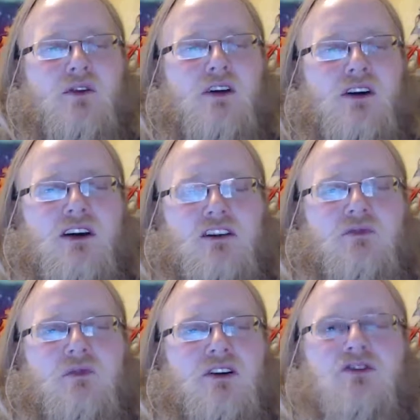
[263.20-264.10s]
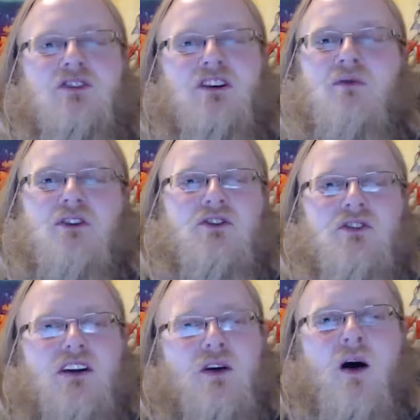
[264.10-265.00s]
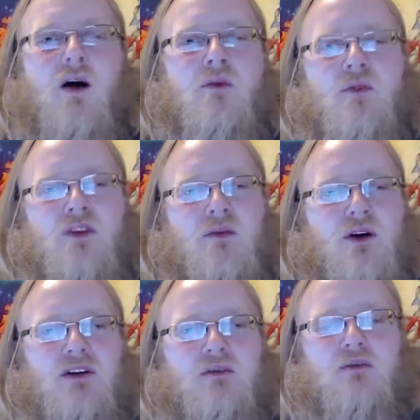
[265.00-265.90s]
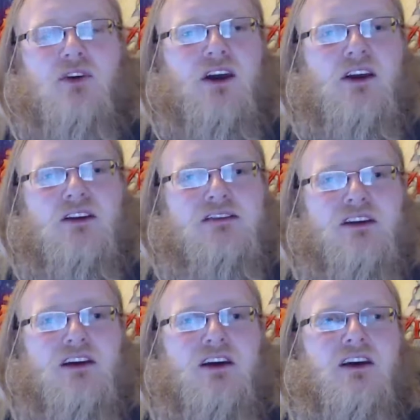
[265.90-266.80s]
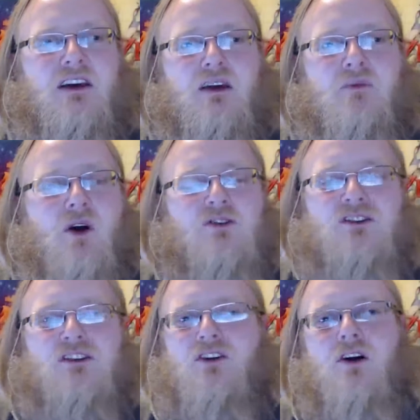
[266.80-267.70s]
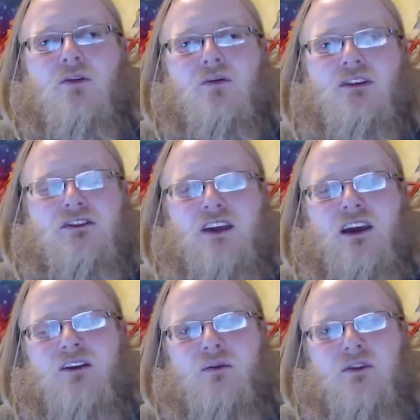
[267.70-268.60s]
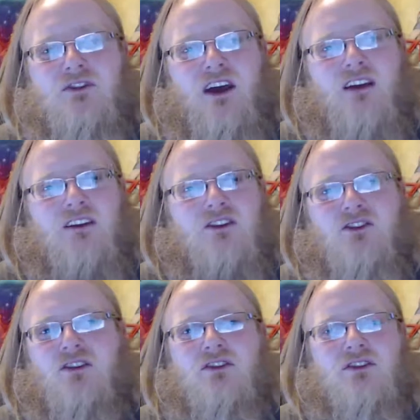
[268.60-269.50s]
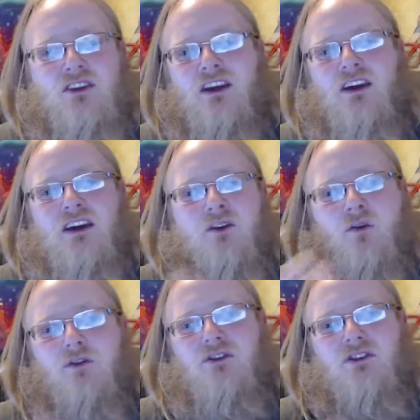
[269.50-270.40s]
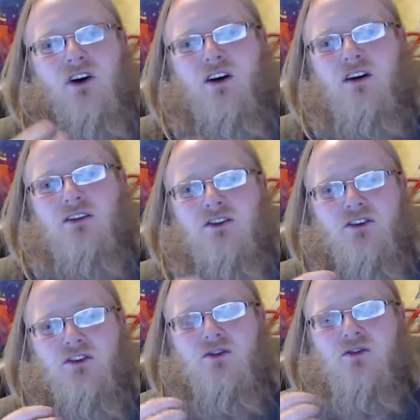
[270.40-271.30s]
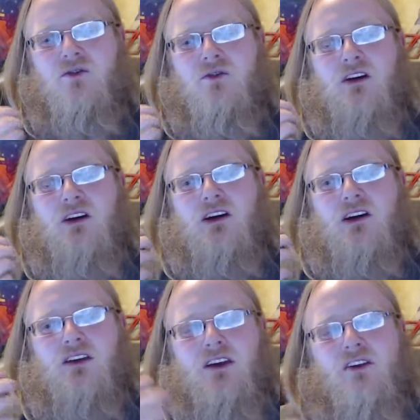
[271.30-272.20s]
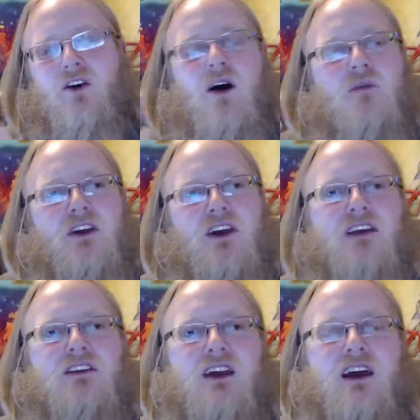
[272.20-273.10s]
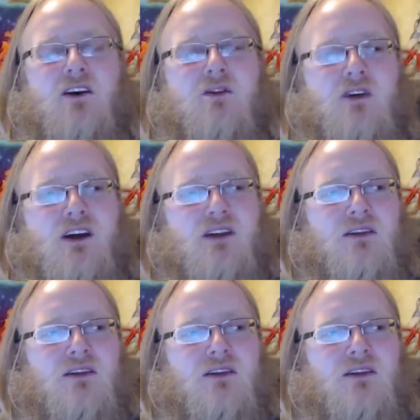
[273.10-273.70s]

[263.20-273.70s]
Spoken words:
his mother's desperately trying to calm him in the marketplace. He borrows a guitar from a stand and just starts singing an old song to, calm the kid down, and